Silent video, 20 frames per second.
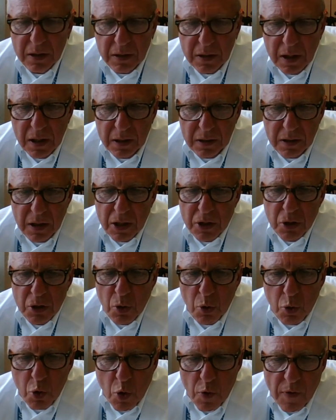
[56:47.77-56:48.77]
it, it
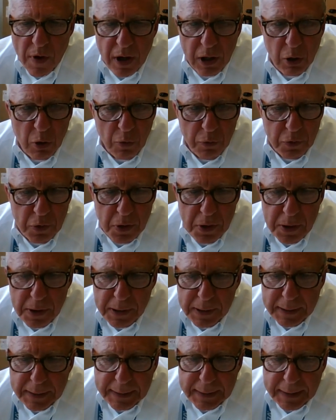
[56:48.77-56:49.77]
doesn't occur very often.
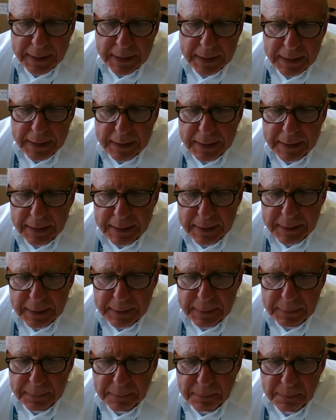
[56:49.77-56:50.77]

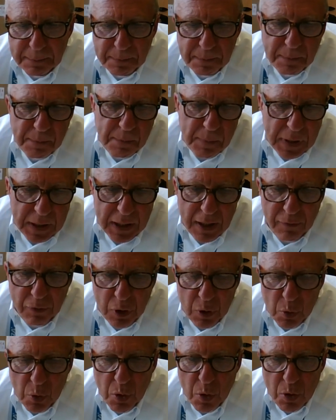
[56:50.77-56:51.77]
Um, but if
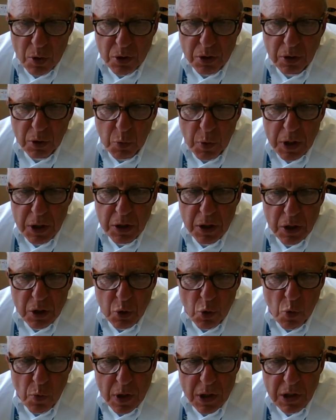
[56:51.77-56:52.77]
it occurs, the question
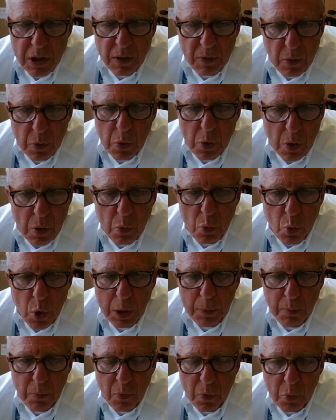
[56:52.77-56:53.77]
is always,
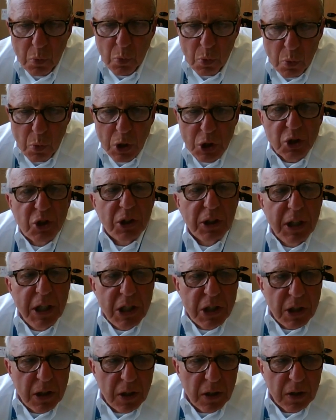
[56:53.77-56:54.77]
what what's the
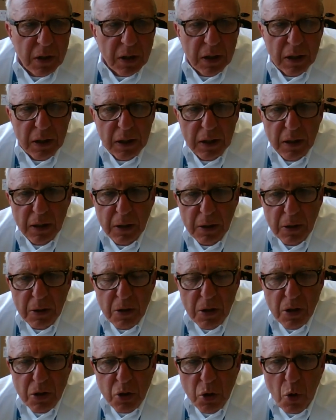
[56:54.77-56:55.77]
reason? Uh,
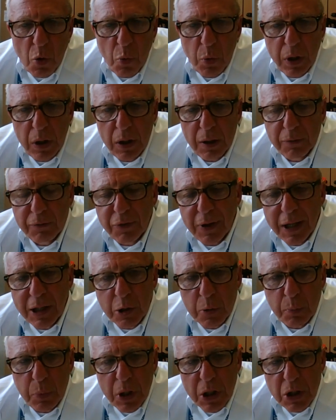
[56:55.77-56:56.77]
yes. So we
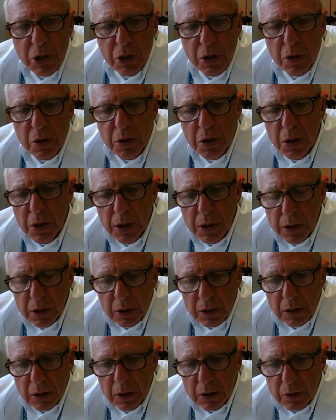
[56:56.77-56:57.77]
invite the patient
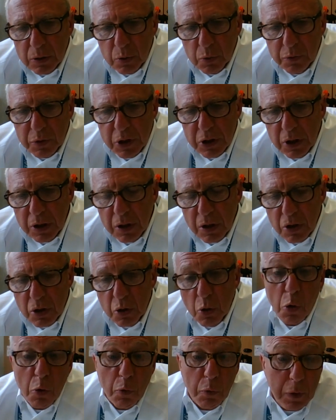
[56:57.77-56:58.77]
uh, to visit
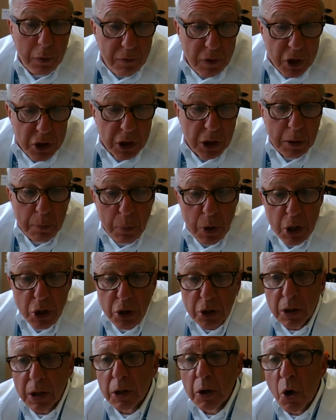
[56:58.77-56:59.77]
us, or we visit the
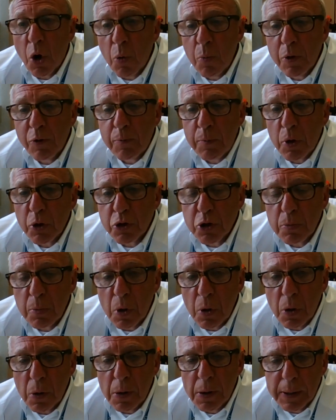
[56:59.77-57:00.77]
patient at home if
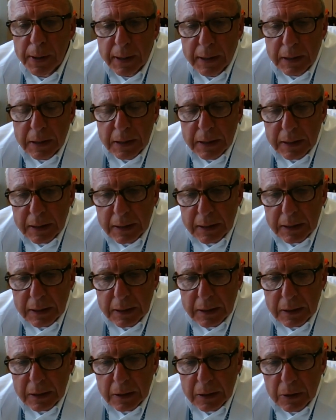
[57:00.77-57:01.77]
possible,
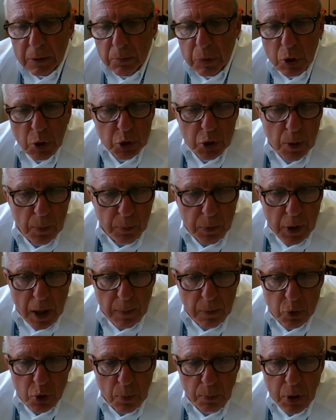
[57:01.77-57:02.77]
uh, because
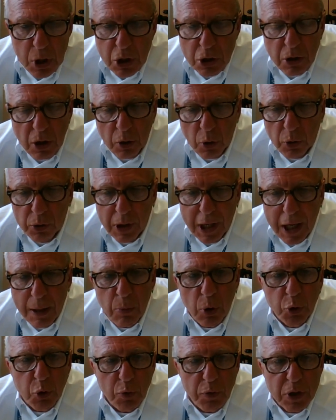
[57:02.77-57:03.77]
sometimes some patients are not
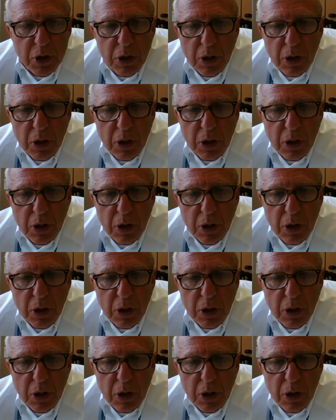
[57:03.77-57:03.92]
able to